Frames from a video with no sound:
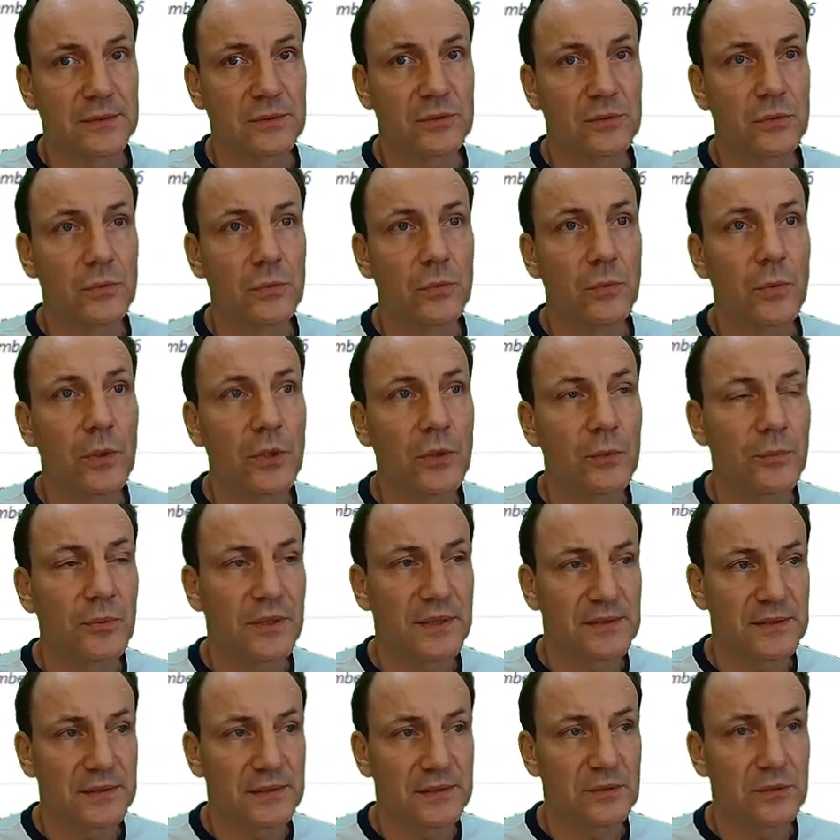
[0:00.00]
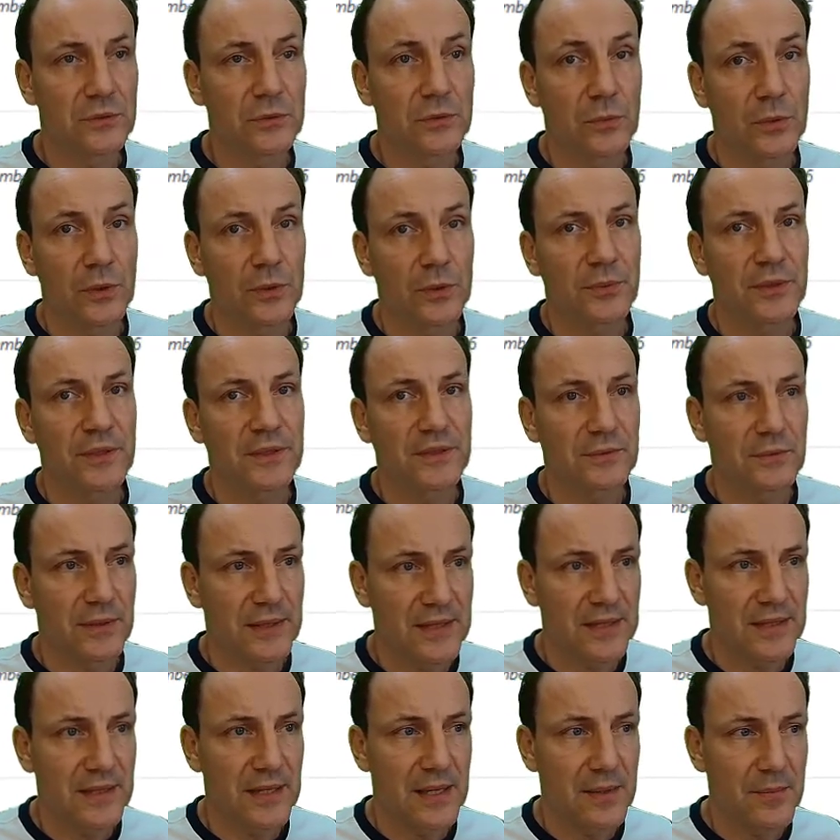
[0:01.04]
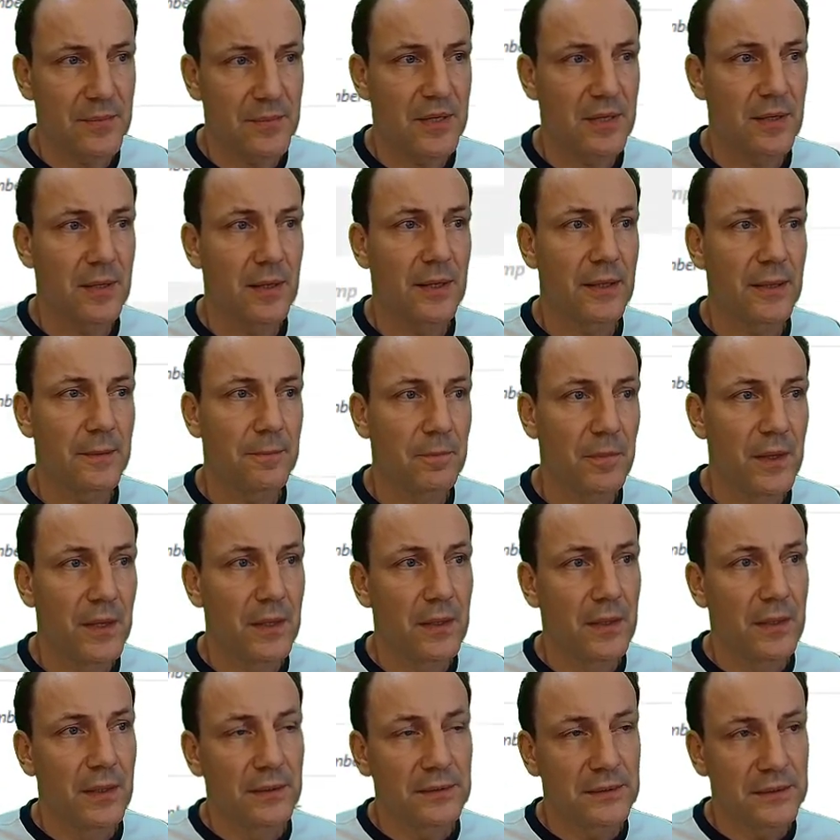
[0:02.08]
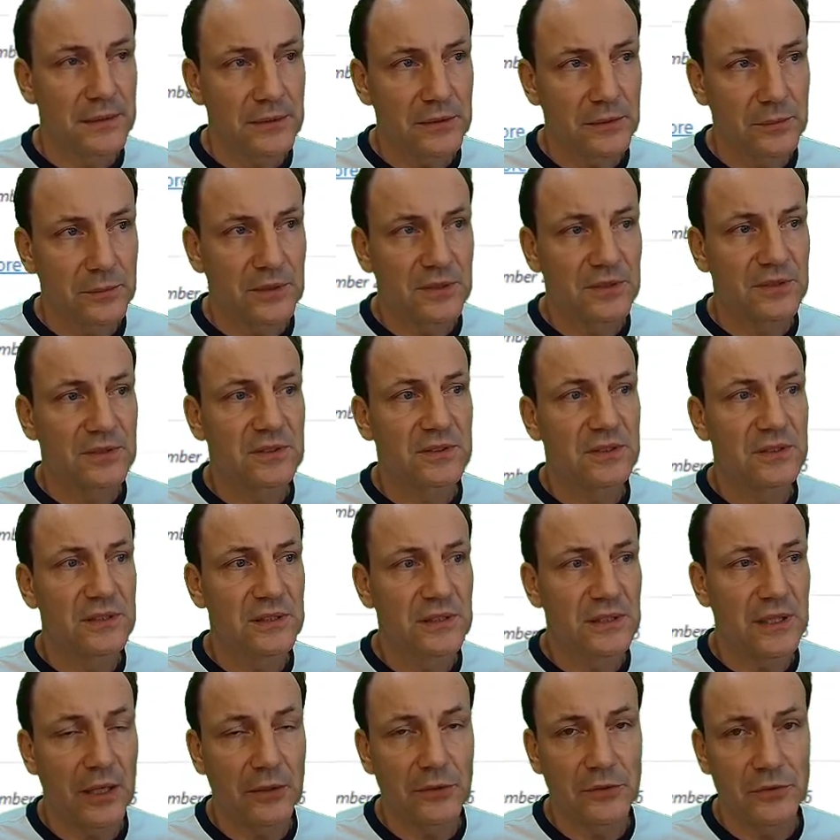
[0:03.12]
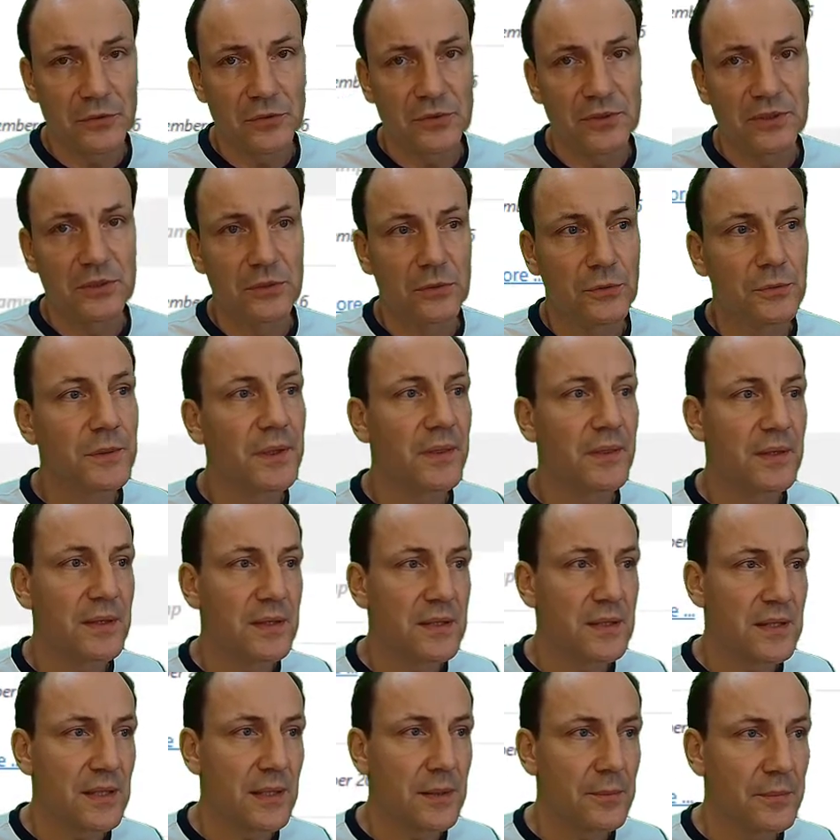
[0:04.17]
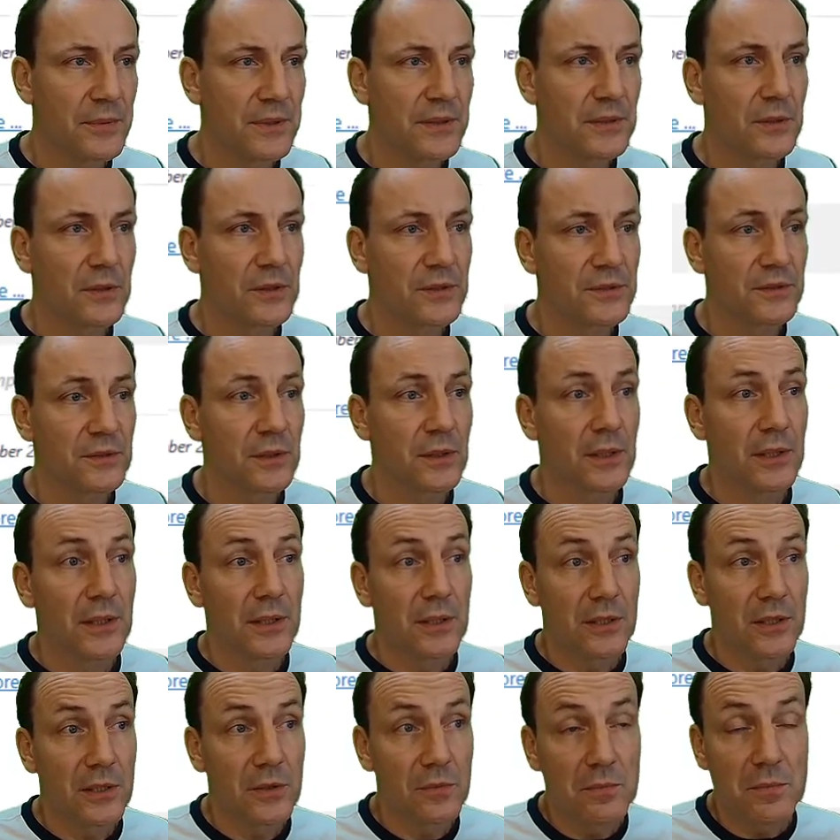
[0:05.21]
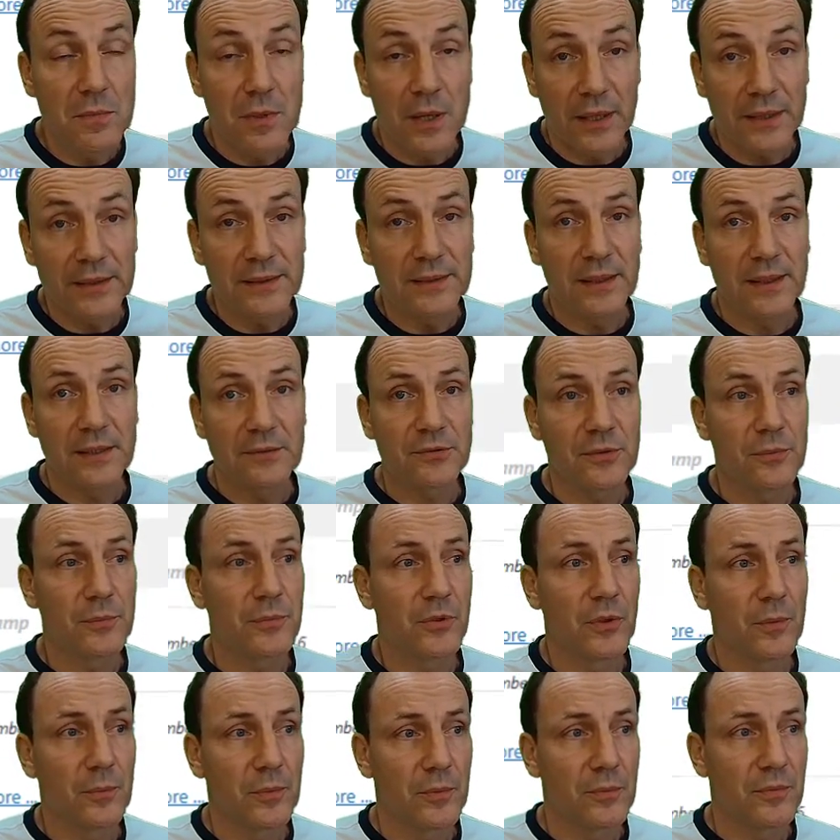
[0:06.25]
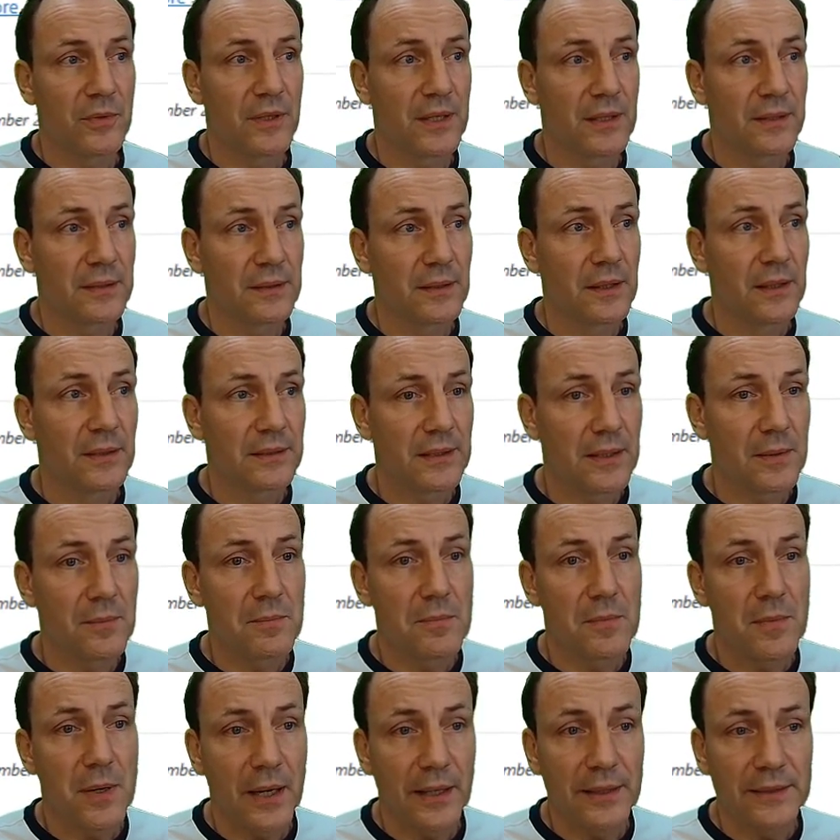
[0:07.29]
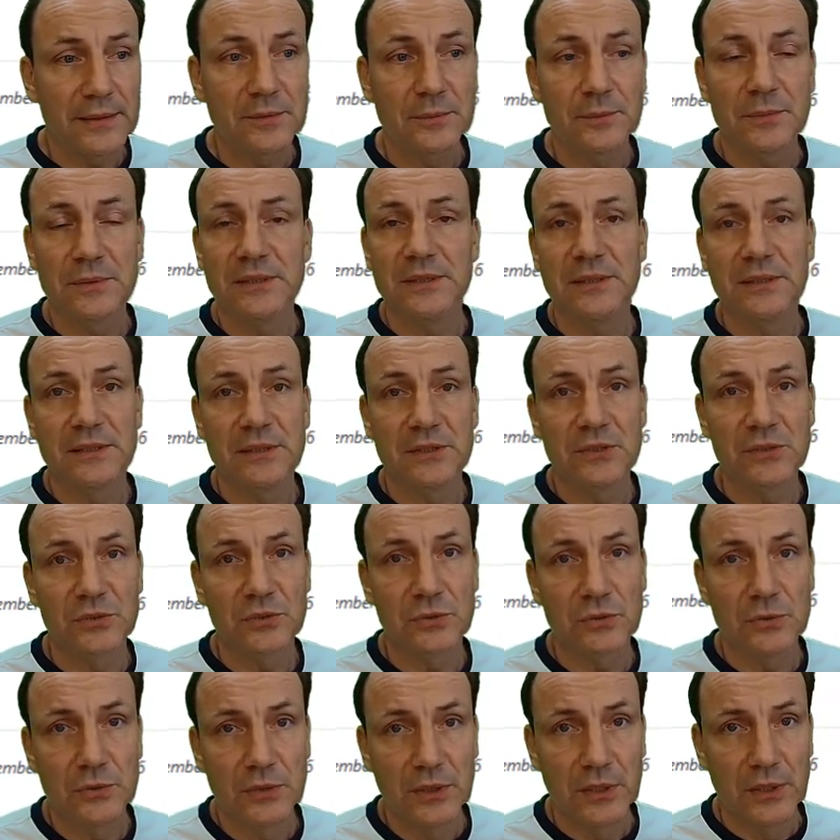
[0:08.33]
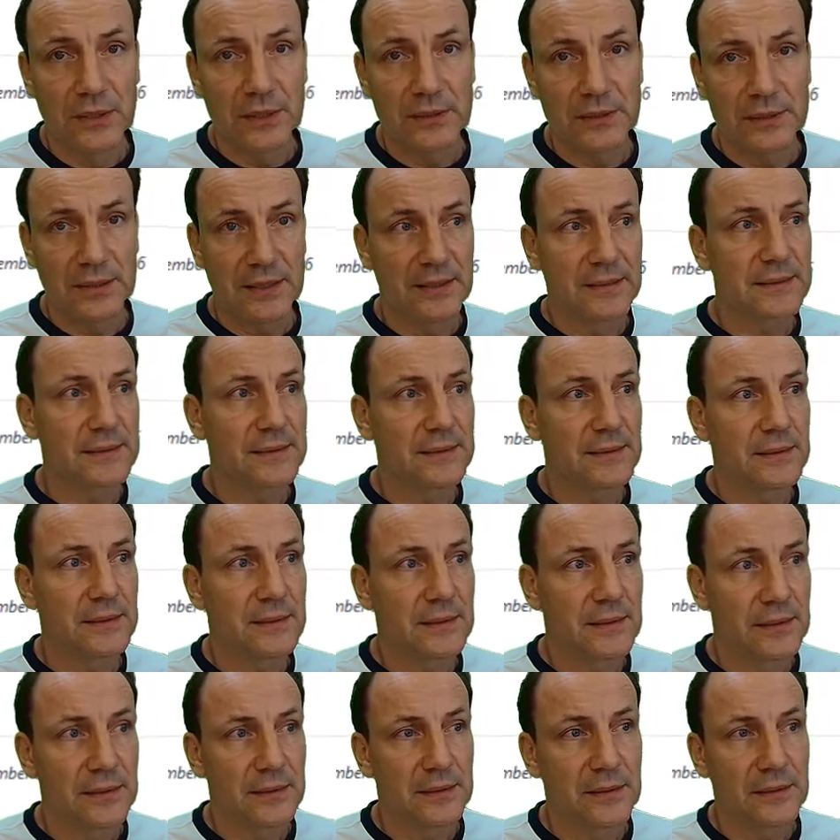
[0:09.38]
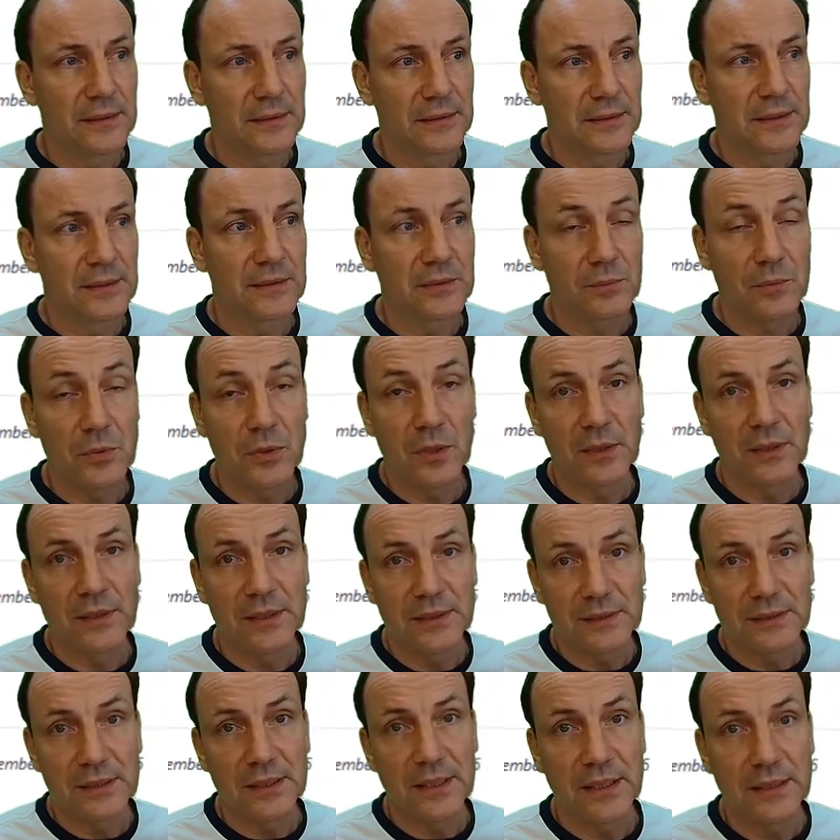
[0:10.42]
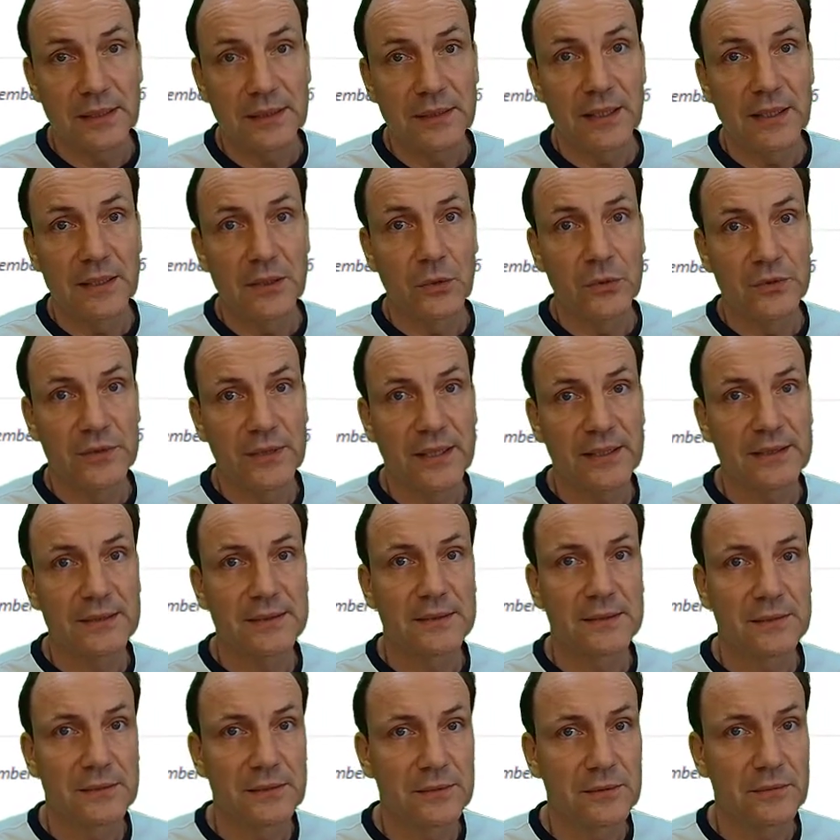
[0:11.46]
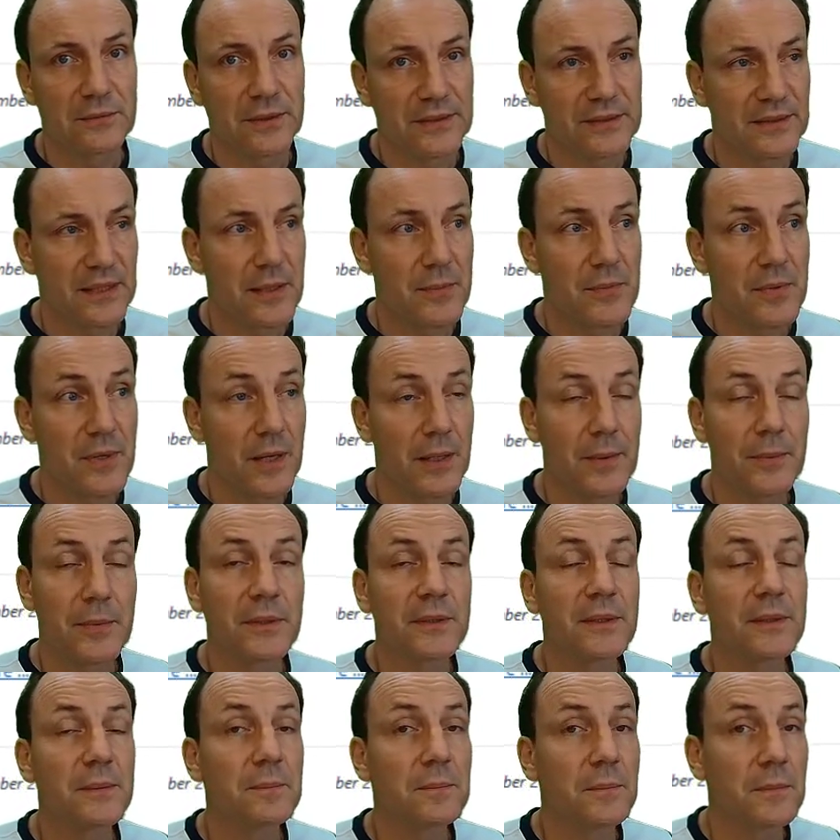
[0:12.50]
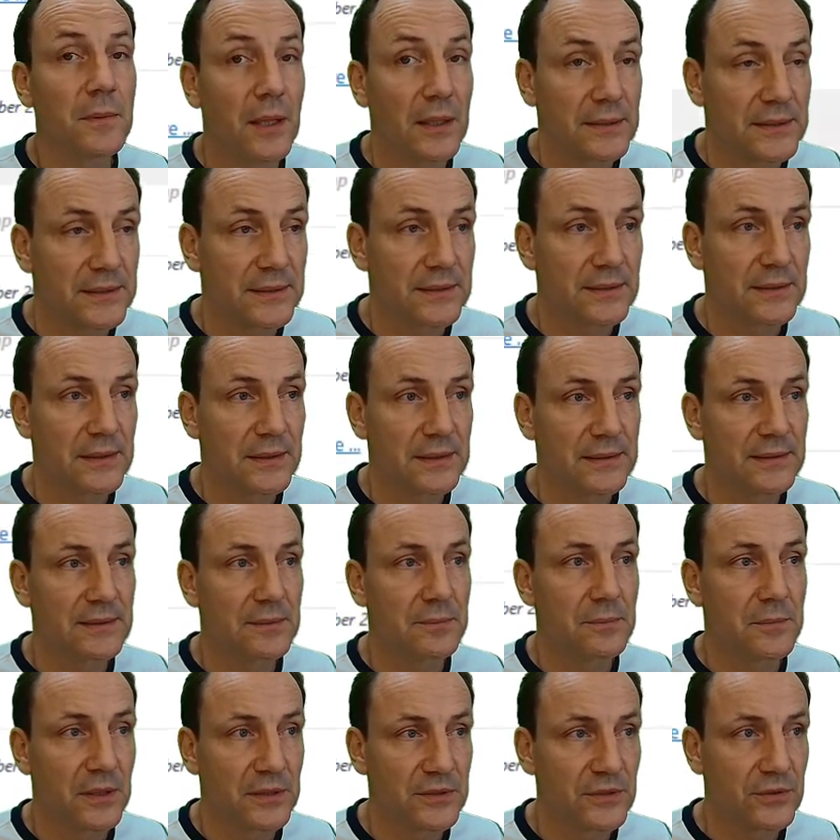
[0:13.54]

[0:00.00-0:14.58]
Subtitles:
to WordPress, to the WordPress REST API, then you must see how you deal with this, because you might have a problem then. There might be an issue that the plugin can then not access the REST API, but it must. It's a must